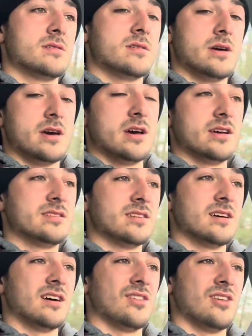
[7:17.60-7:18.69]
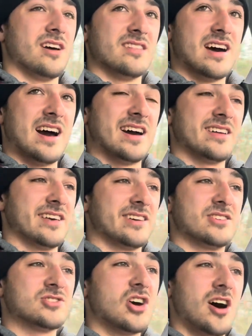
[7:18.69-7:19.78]
And a lot of that, like
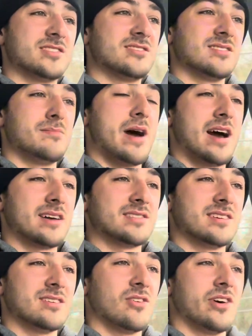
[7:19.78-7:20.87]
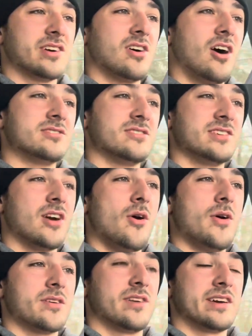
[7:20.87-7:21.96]
just constantly maxing or like constantly
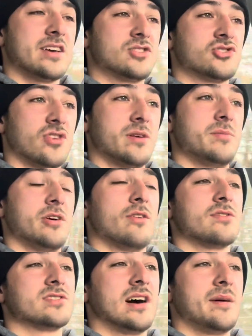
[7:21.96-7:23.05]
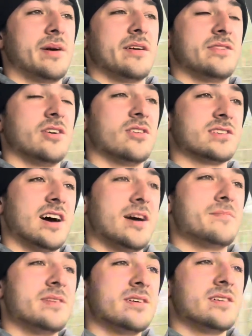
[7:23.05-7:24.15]
going like extremely over the top heavy all the
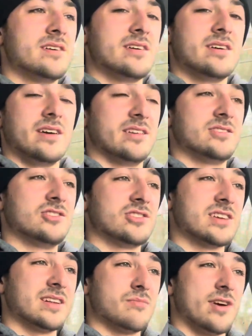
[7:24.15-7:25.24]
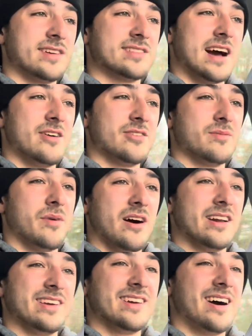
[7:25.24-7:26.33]
time, it's just gonna break down your
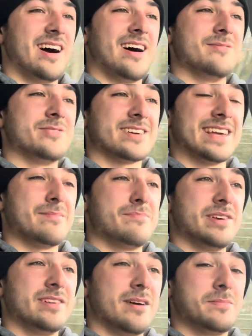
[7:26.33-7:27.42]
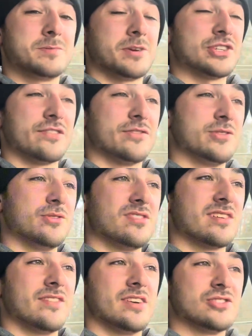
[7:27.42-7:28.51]
body. You're gonna get beat up, especially if you're doing
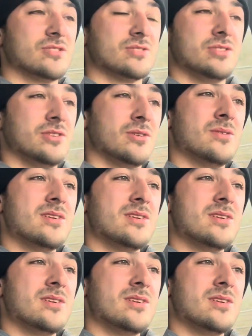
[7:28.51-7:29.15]
conventional too.